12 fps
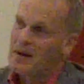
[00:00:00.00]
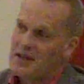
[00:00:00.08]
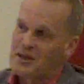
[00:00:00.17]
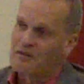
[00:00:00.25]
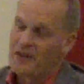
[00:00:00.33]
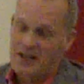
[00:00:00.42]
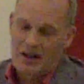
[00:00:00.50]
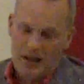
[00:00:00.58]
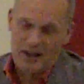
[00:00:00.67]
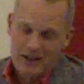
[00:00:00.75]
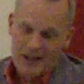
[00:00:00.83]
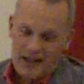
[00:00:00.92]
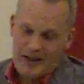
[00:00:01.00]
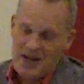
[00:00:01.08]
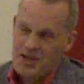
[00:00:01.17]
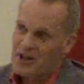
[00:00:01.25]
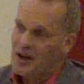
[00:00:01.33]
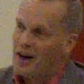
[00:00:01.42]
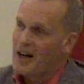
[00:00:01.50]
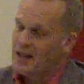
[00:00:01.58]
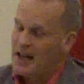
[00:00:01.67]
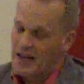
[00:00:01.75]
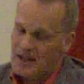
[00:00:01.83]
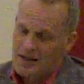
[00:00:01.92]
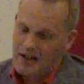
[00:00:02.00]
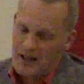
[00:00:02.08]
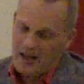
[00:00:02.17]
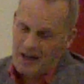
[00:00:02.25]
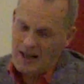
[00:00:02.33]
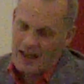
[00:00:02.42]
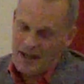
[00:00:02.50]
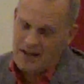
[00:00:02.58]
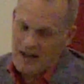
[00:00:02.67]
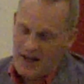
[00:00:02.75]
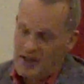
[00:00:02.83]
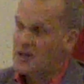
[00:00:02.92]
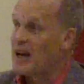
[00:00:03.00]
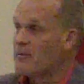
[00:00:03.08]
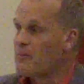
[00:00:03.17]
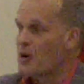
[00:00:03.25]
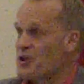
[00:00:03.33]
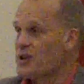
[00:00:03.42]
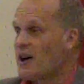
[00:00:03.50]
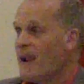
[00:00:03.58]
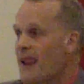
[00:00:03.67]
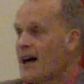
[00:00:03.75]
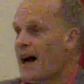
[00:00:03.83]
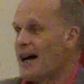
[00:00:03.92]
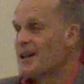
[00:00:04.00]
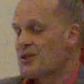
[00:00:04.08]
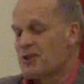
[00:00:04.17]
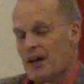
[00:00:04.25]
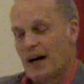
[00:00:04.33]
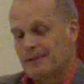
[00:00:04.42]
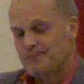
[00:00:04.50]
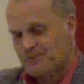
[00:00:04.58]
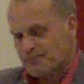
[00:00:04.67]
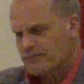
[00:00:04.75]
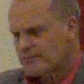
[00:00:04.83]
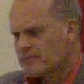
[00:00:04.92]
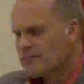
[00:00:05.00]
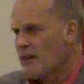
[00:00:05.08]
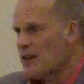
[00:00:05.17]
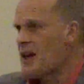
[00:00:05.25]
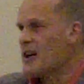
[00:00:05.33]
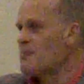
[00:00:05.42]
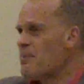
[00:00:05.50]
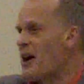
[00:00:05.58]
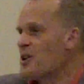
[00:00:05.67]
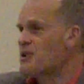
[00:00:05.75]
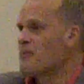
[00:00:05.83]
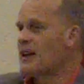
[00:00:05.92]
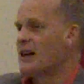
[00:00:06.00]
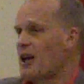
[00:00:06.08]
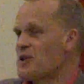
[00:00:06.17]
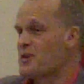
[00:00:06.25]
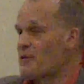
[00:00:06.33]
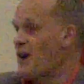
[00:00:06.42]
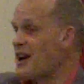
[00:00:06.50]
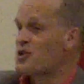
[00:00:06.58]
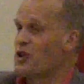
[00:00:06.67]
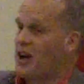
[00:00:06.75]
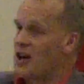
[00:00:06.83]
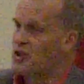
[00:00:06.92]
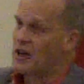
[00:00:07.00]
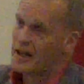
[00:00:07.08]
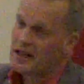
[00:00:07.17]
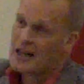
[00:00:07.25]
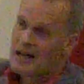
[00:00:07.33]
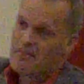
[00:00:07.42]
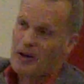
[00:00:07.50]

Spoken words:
amazing vineyard. These are in Stellenbosch, and they're comparatively close to Franschhoek actually.